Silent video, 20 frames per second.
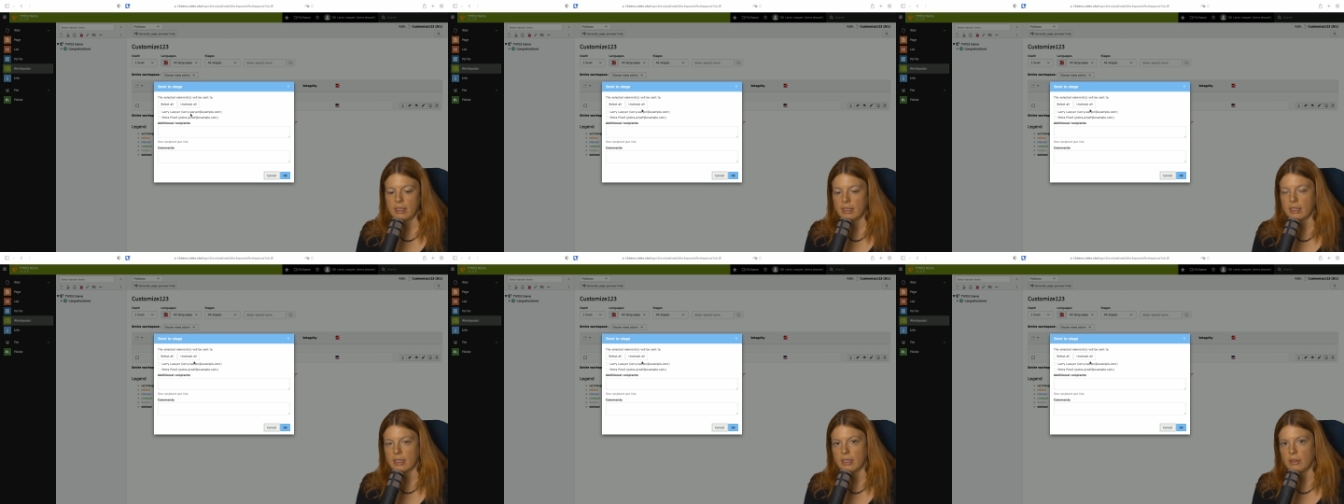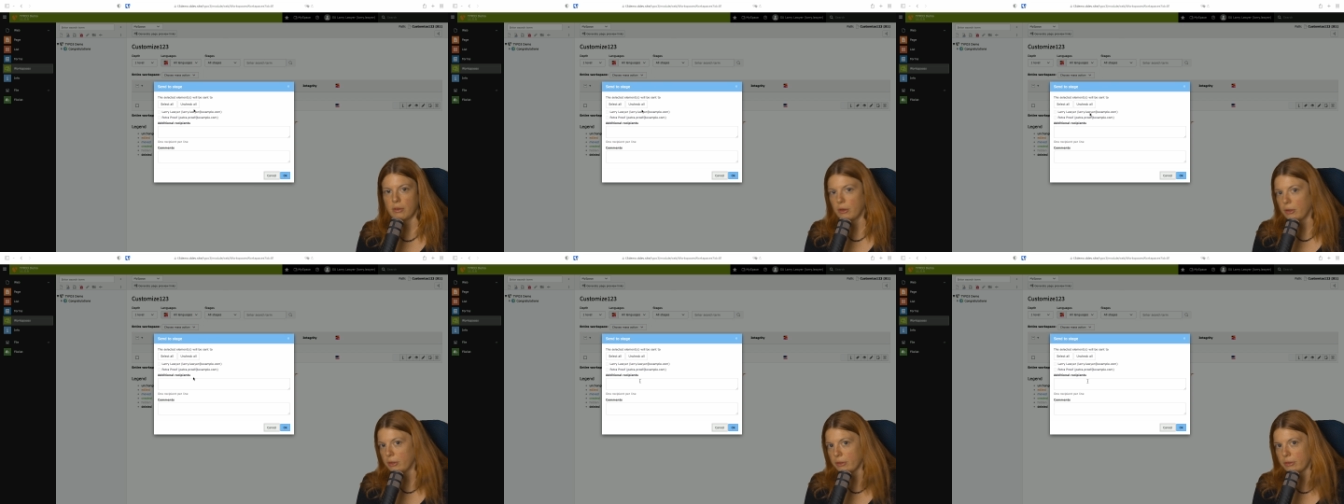Can
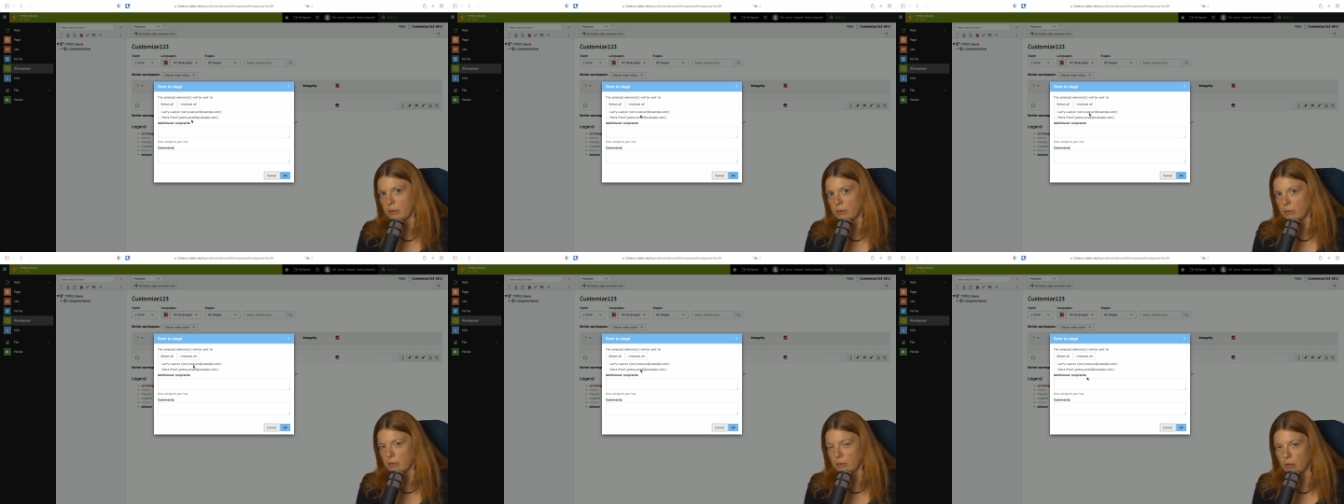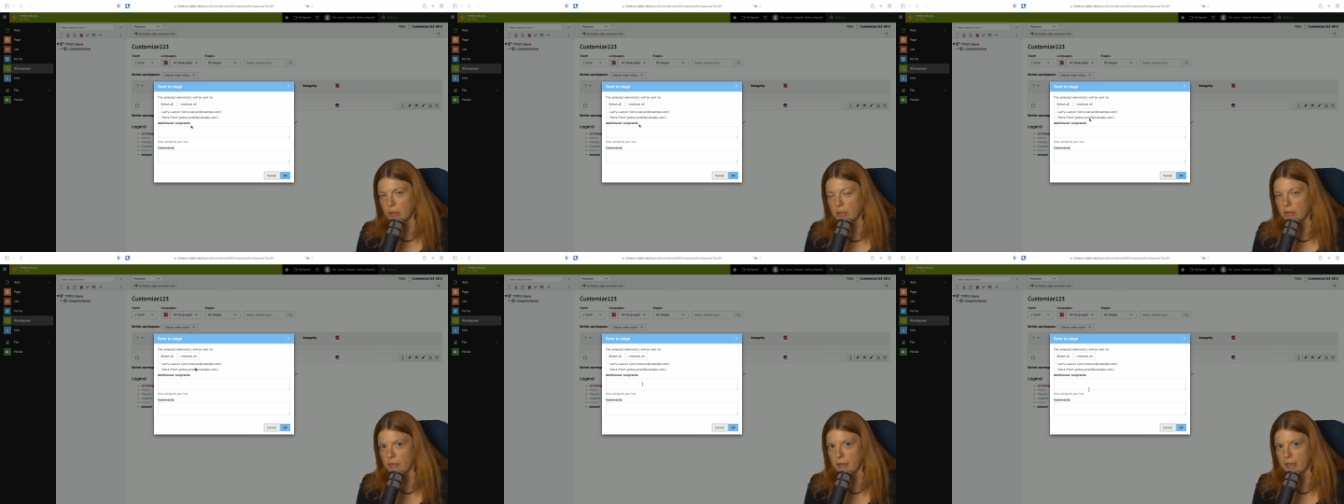also
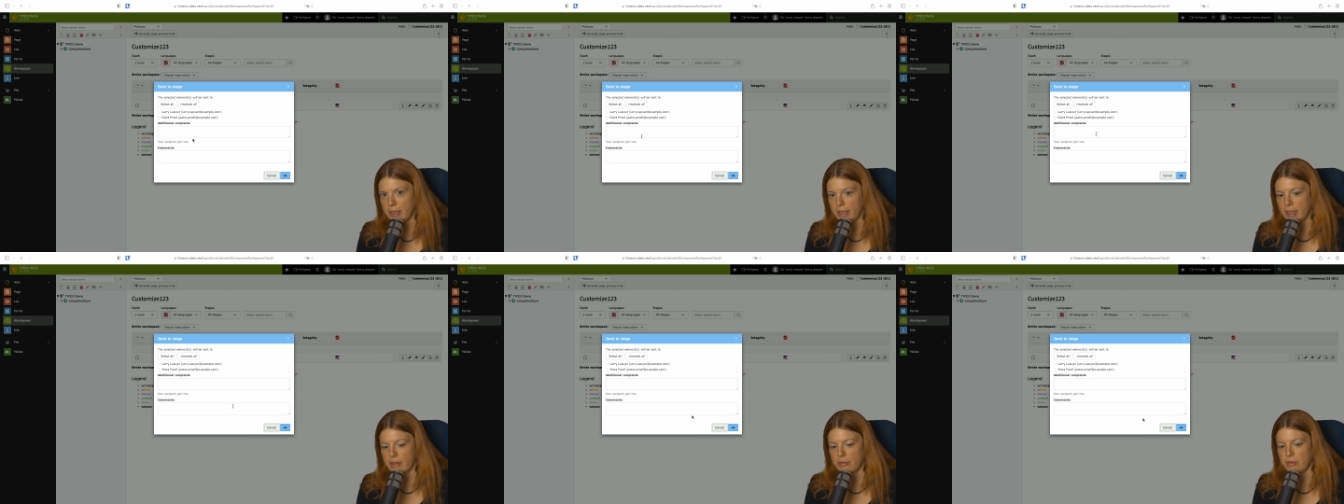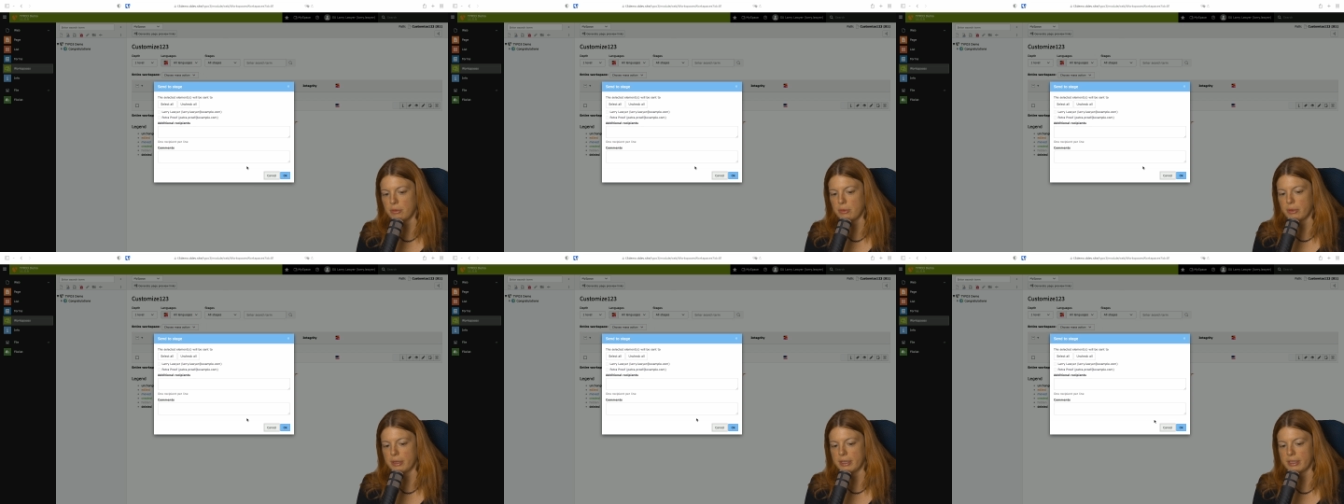notify
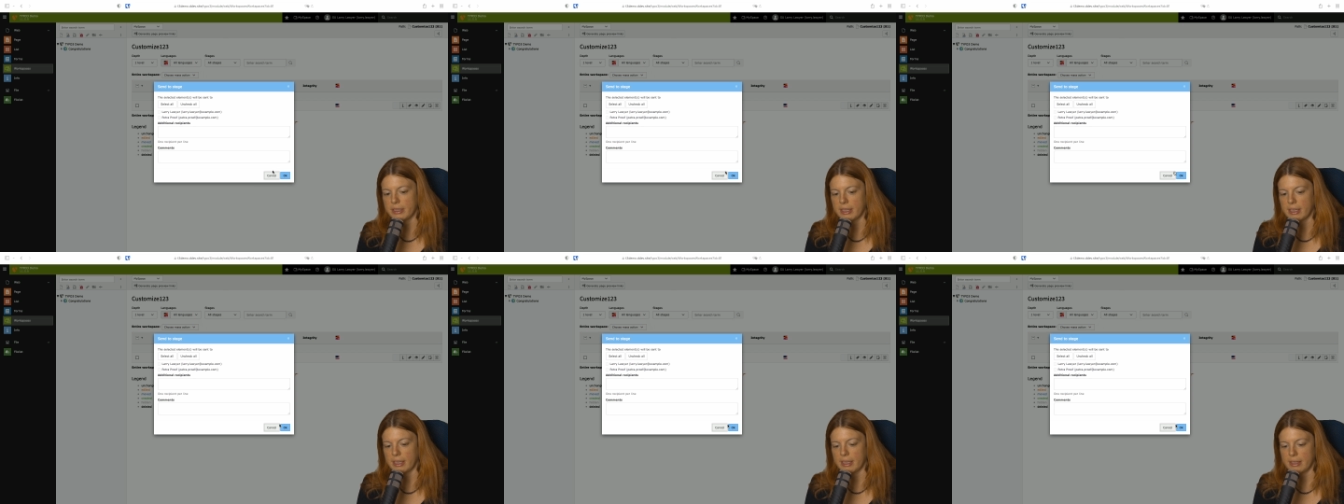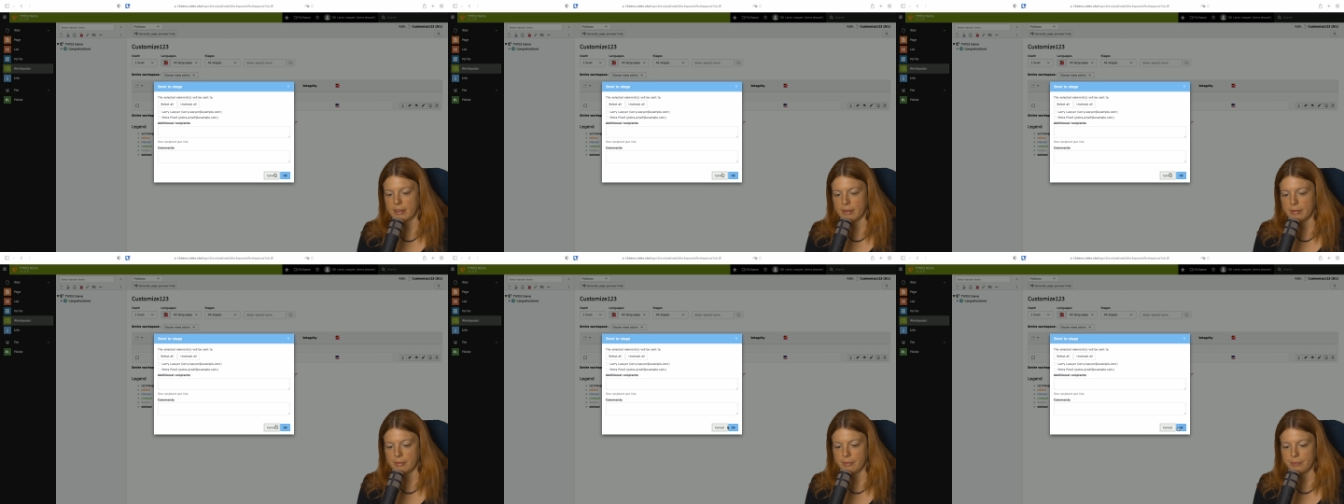everyone
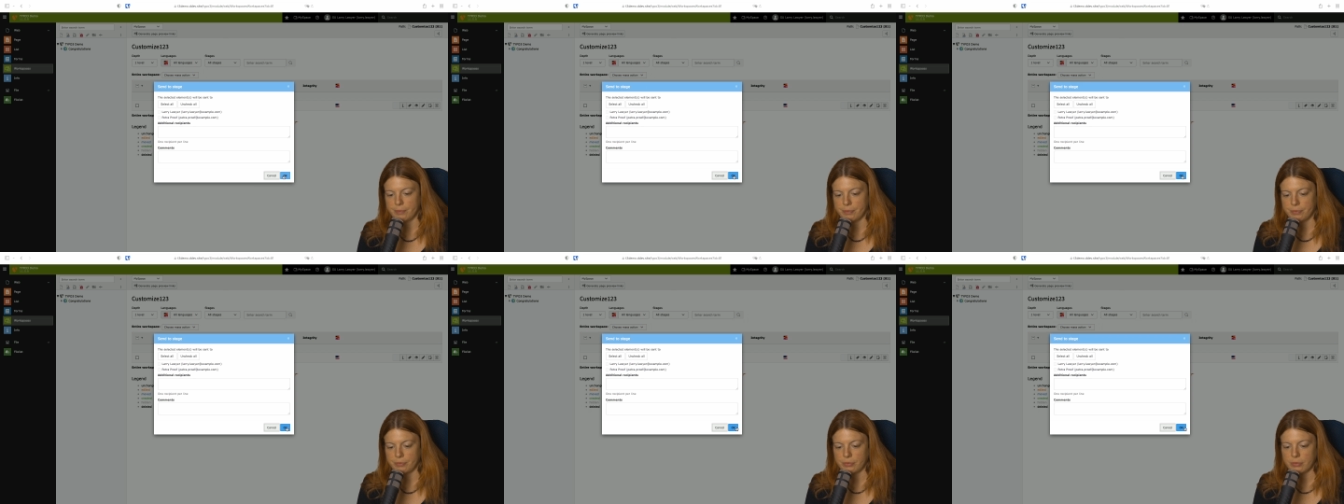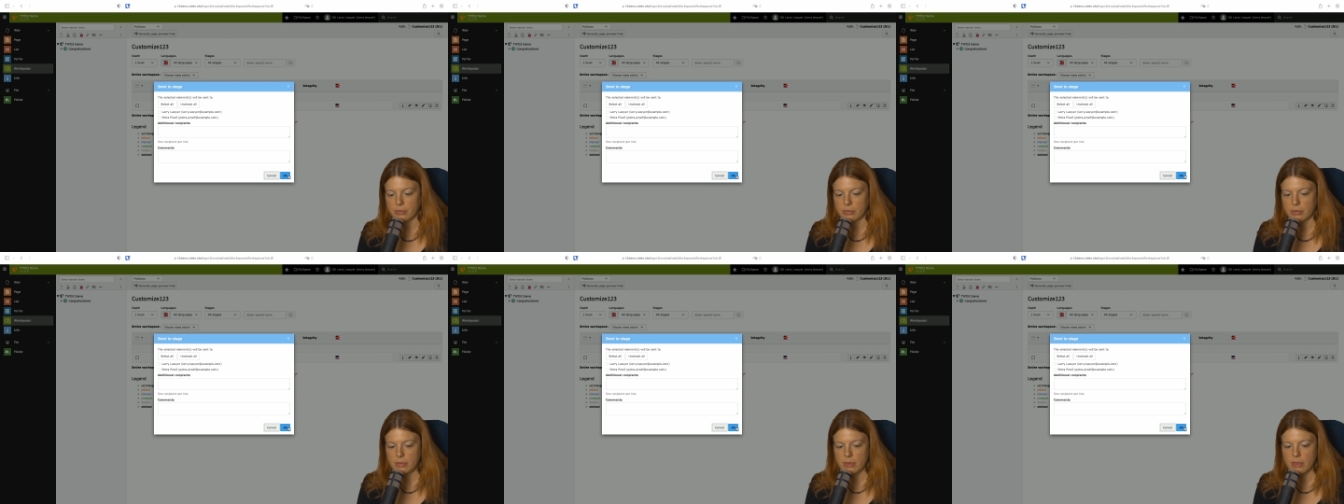again,
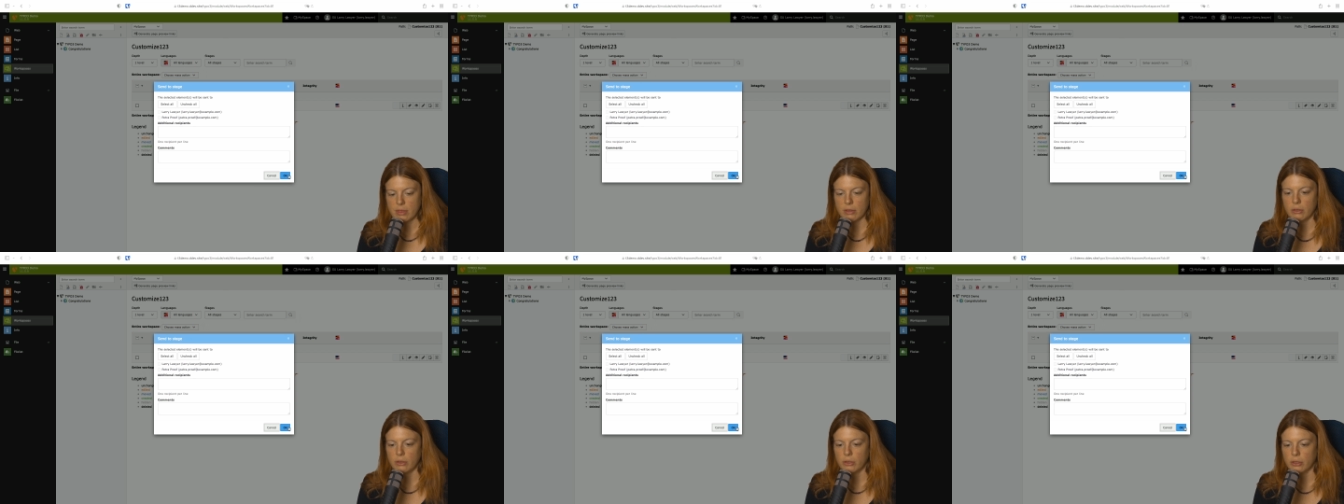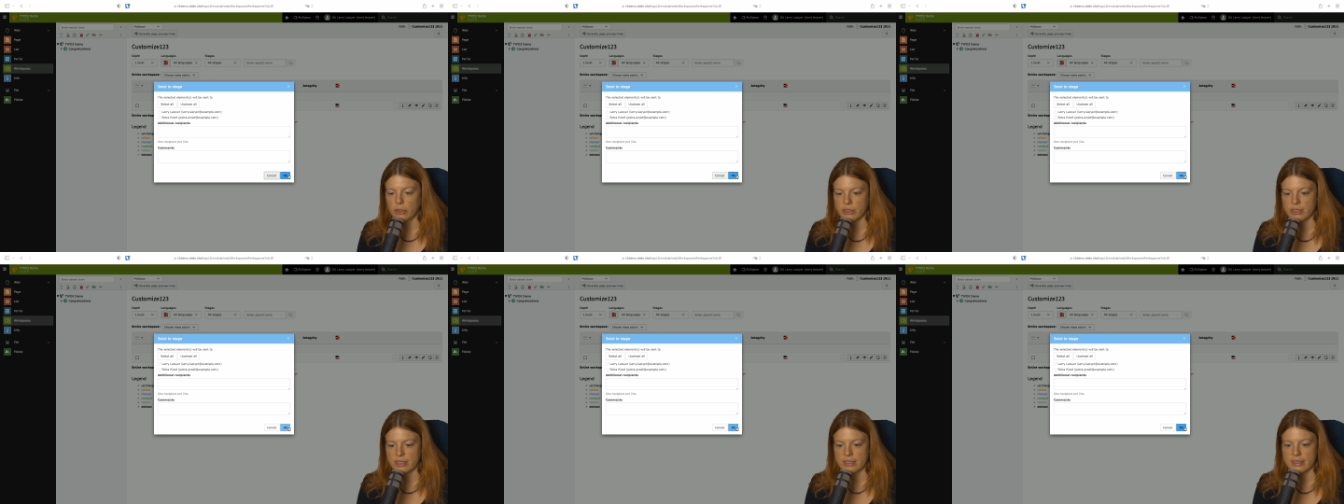
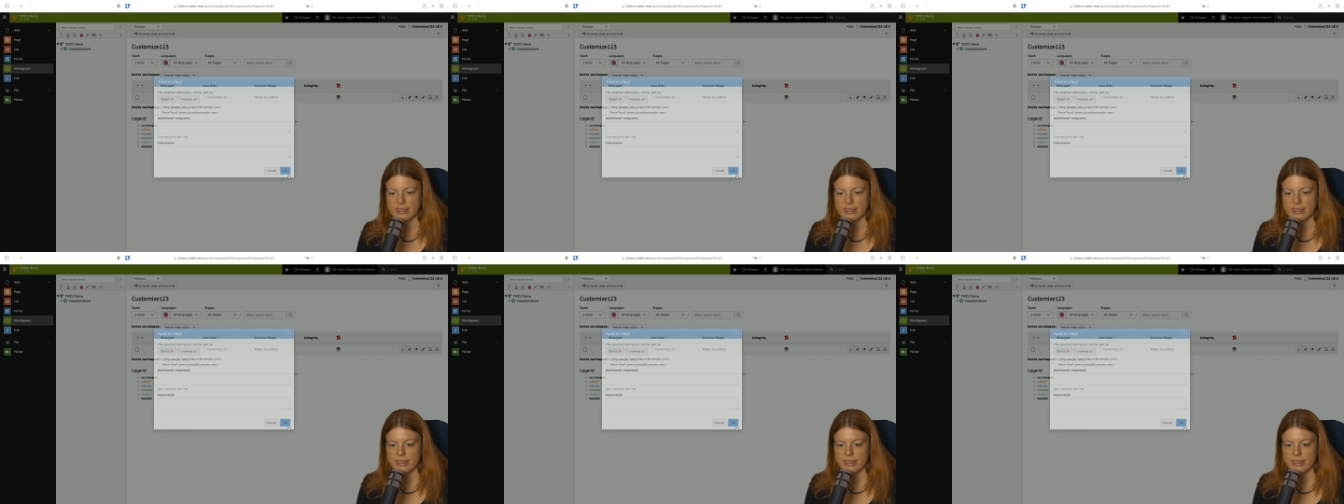or just